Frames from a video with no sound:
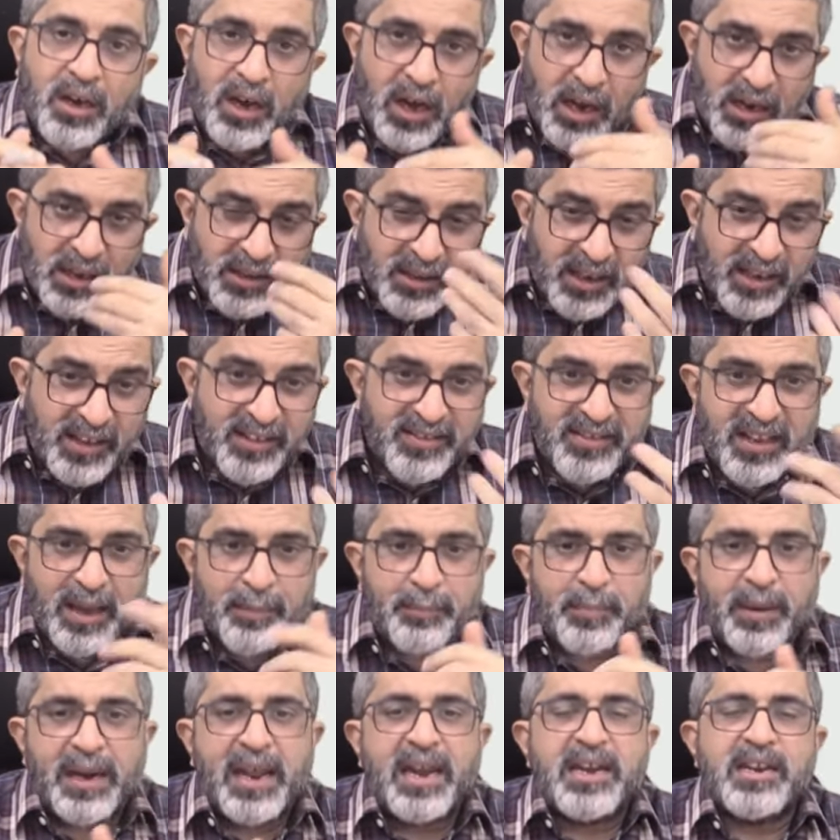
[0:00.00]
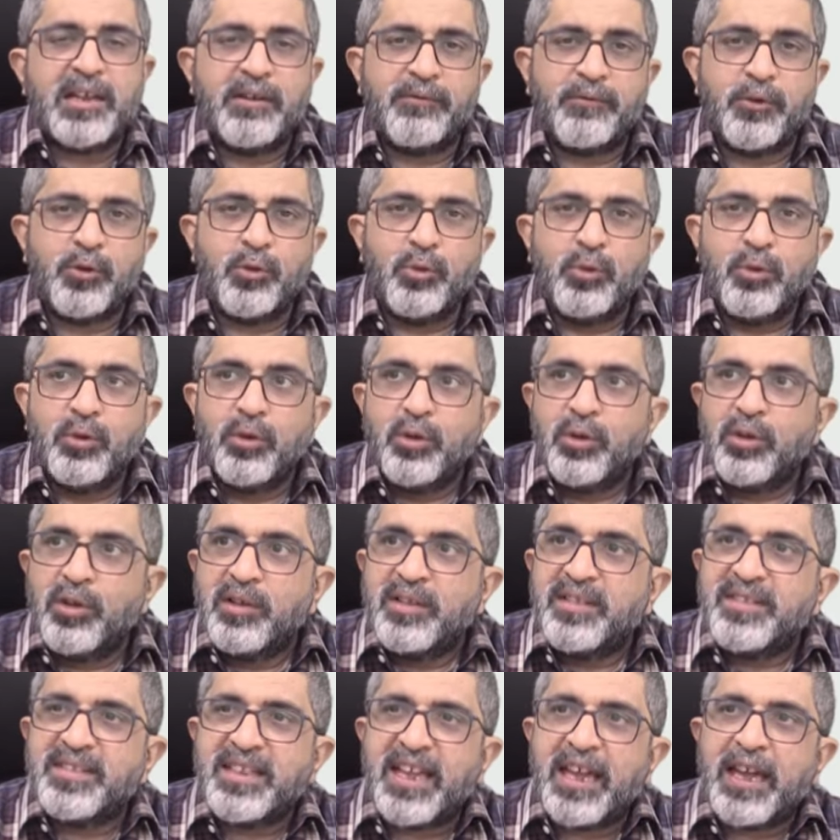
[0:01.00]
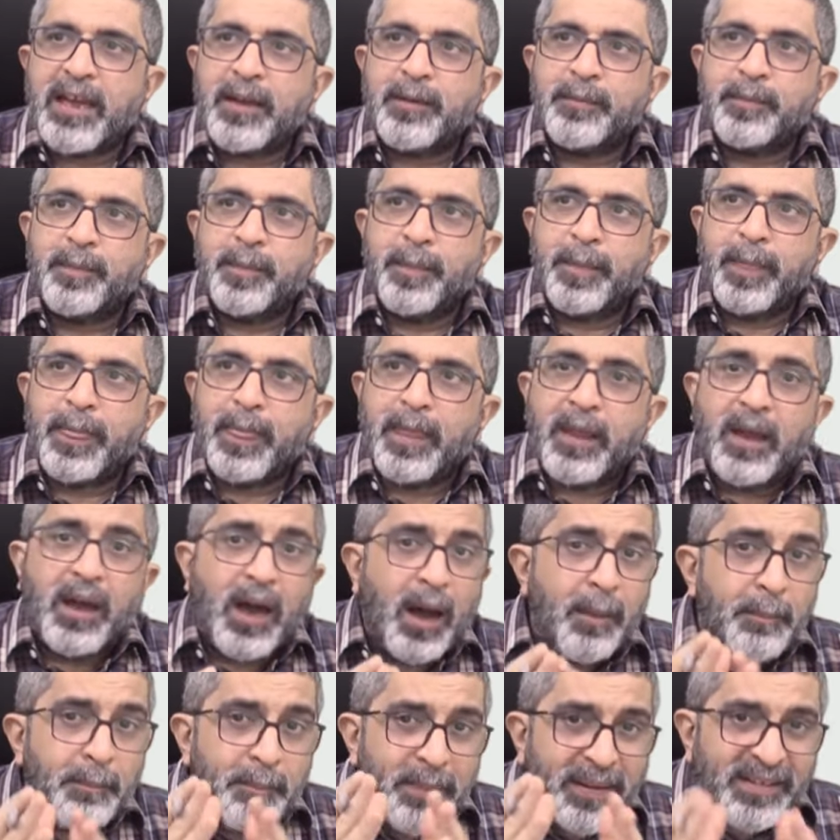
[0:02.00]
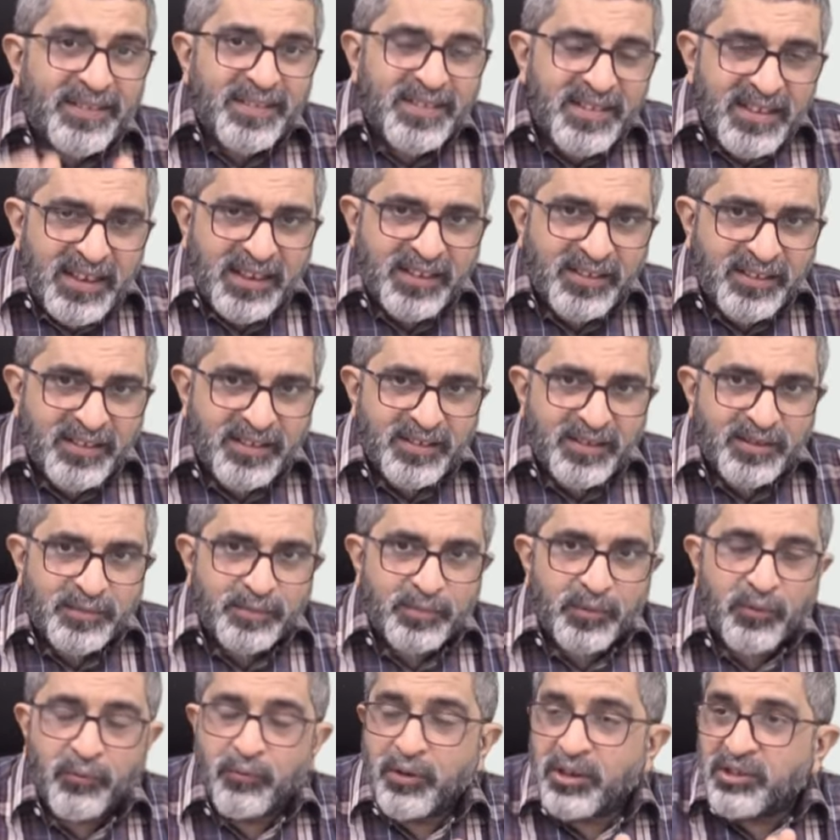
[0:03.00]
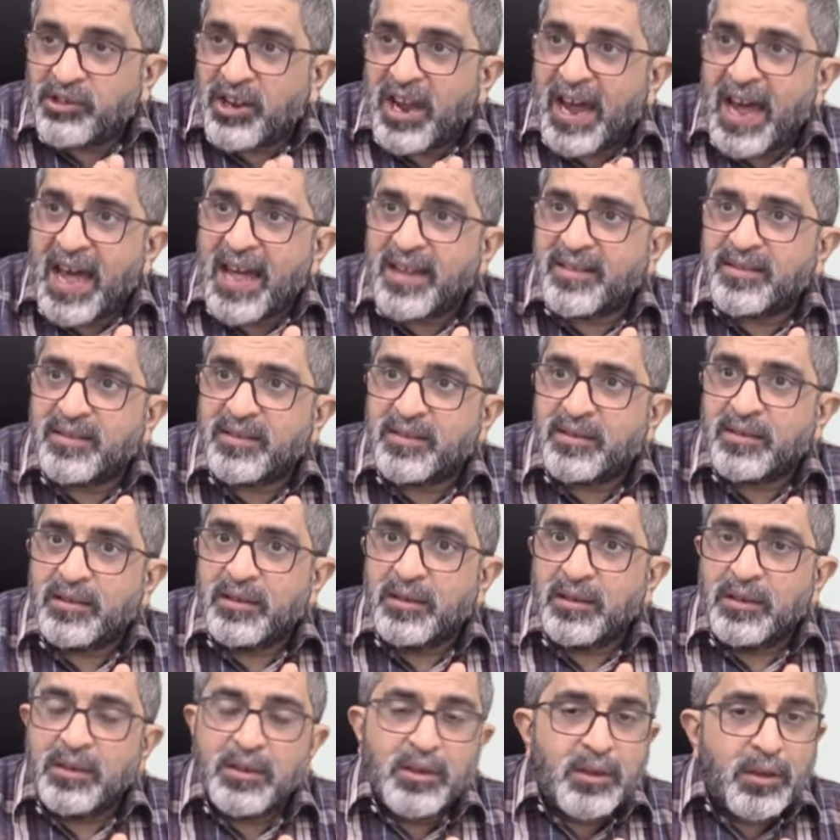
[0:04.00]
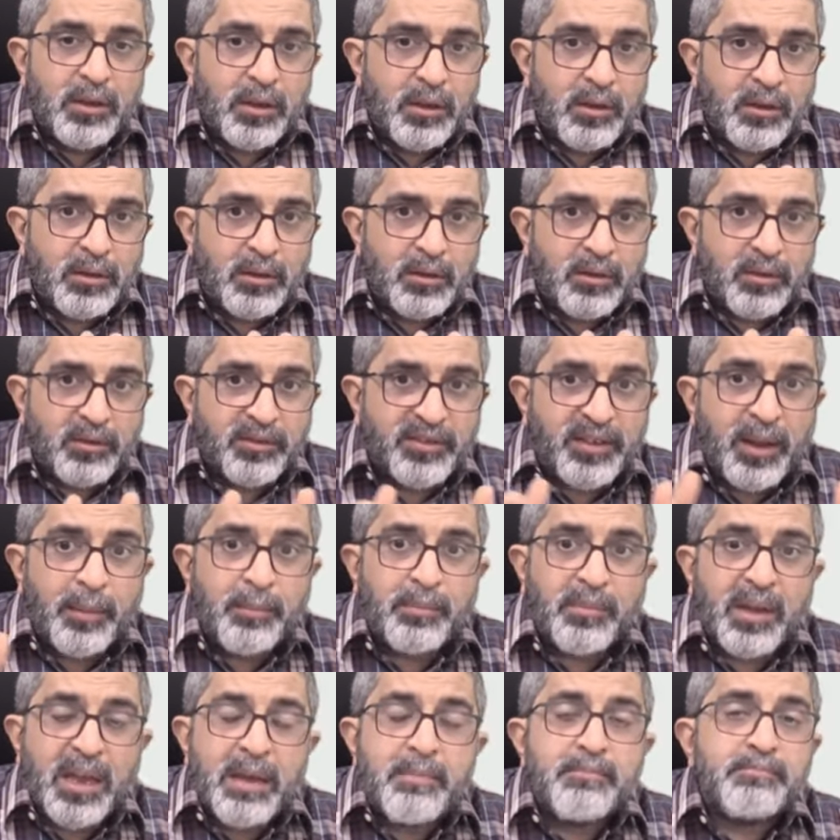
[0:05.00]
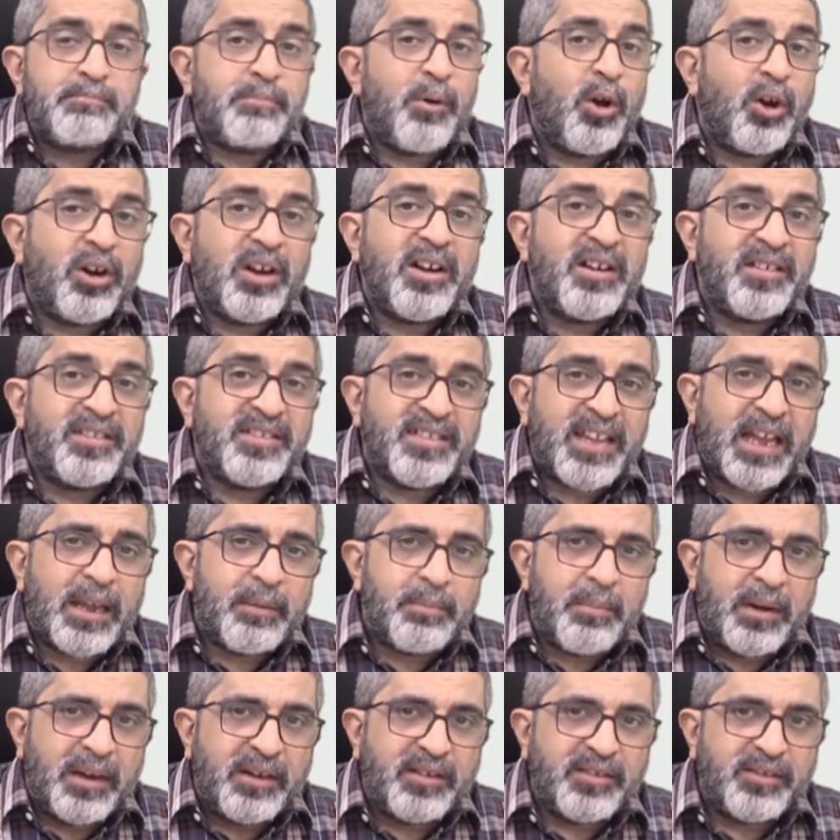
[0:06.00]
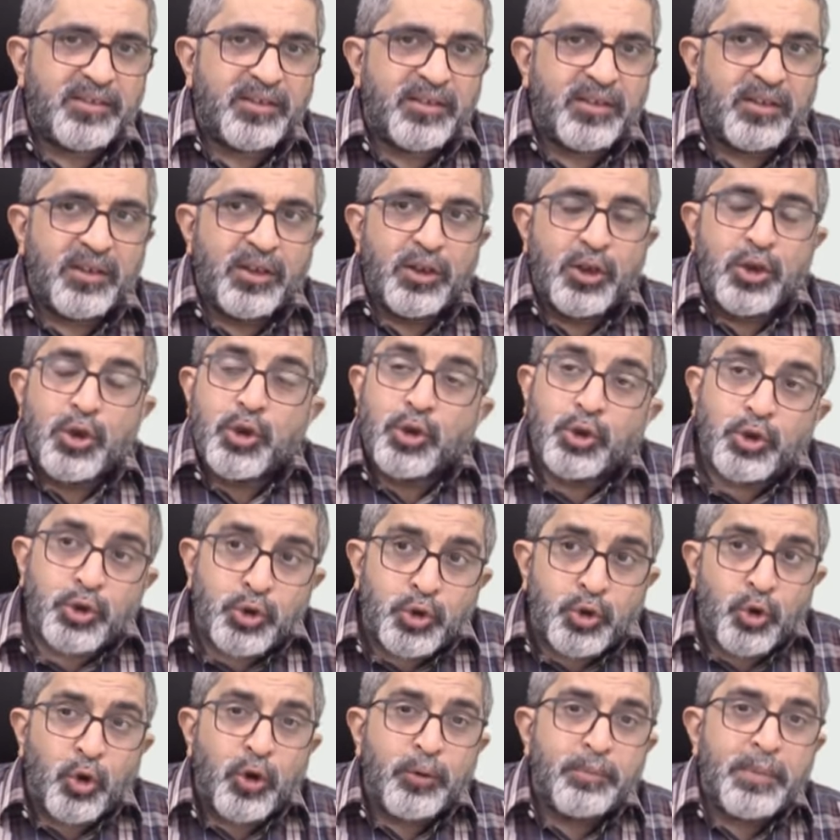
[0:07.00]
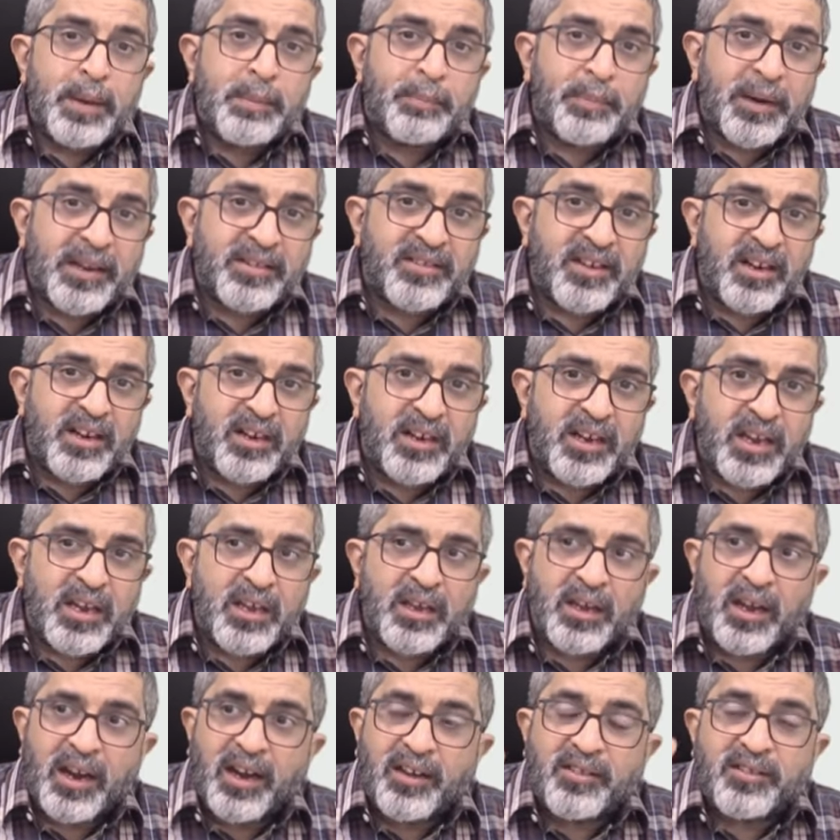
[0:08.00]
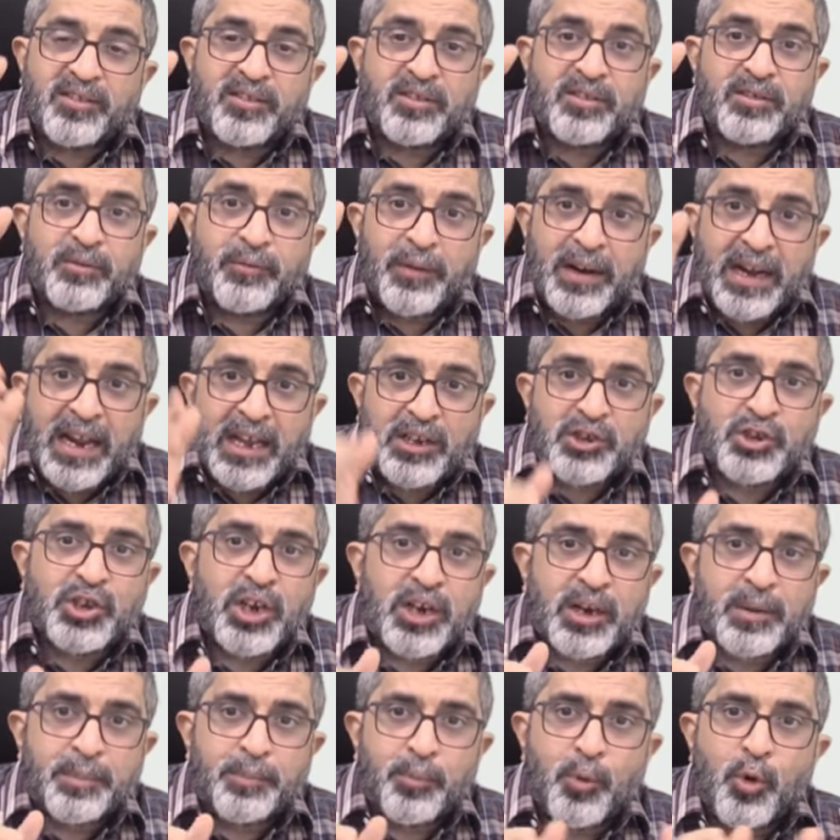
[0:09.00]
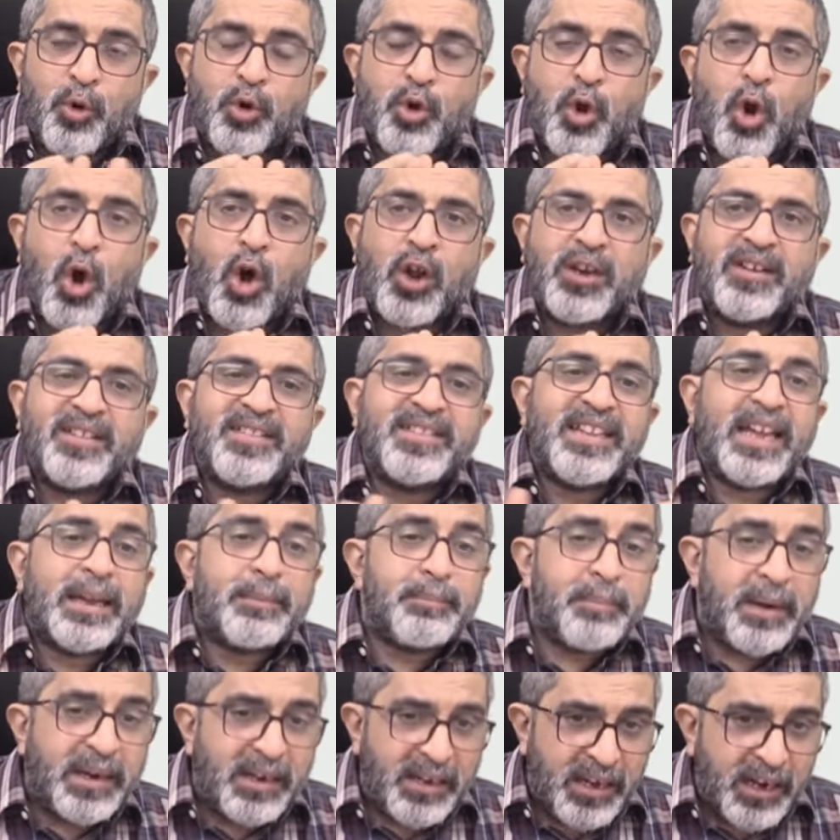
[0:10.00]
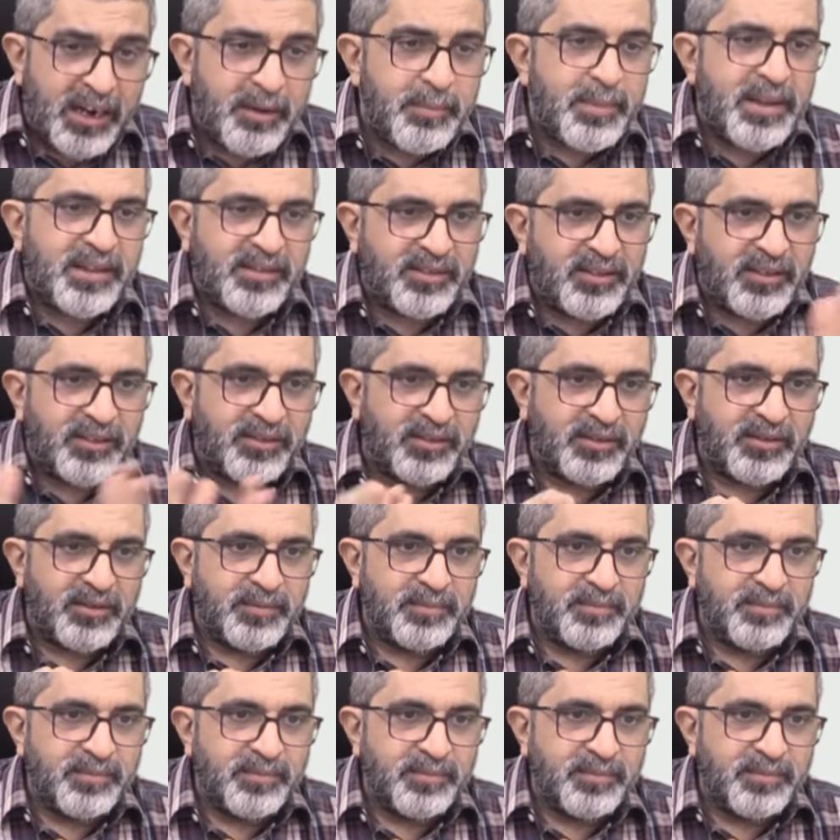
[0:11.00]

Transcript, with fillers: Another example I'll give you, say a business which has some important segments should be presenting its financial report on segmented basis,